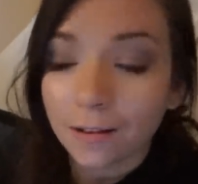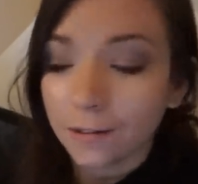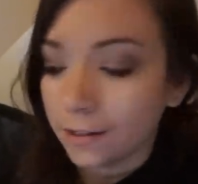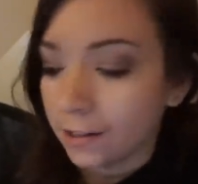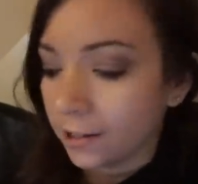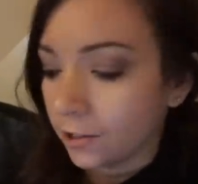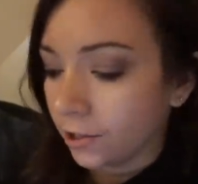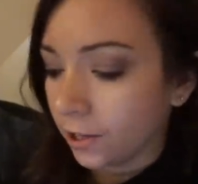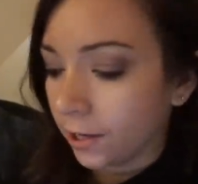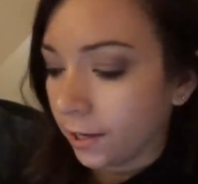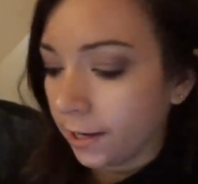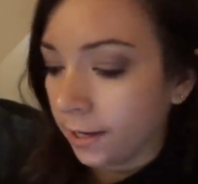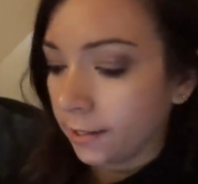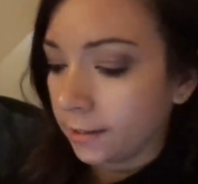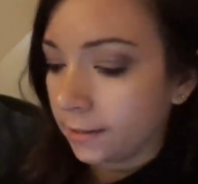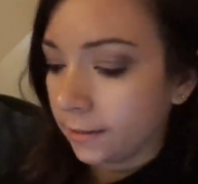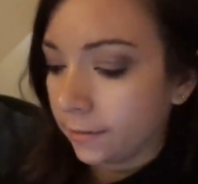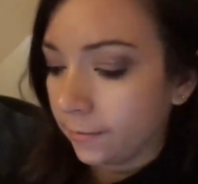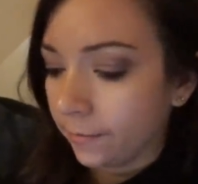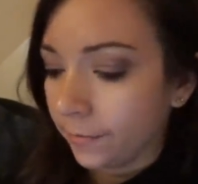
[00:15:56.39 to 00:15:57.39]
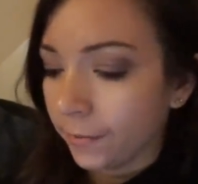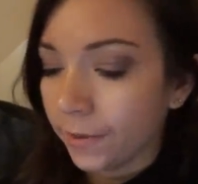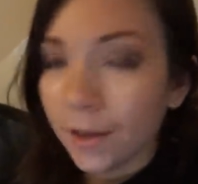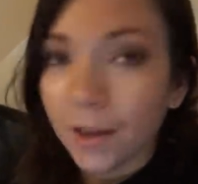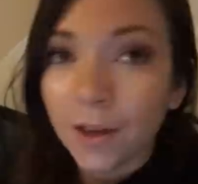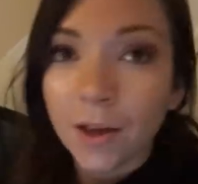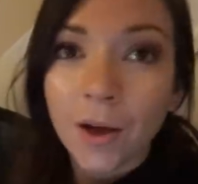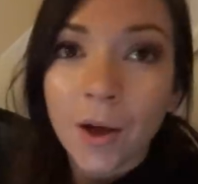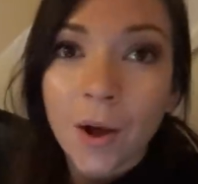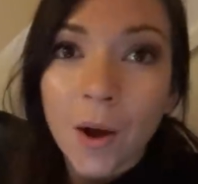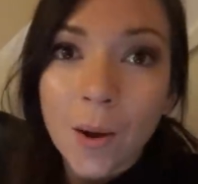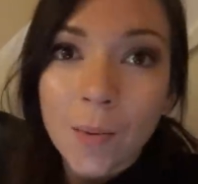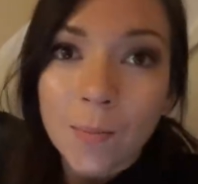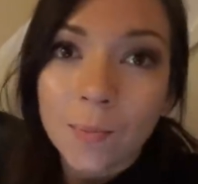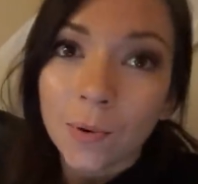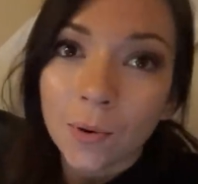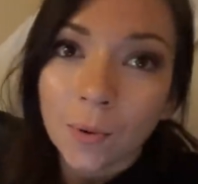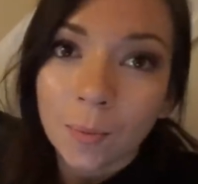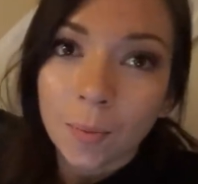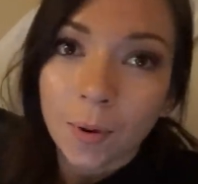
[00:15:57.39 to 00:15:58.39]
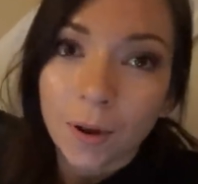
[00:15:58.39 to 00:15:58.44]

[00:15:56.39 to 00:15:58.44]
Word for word: I'm going to try and get some blog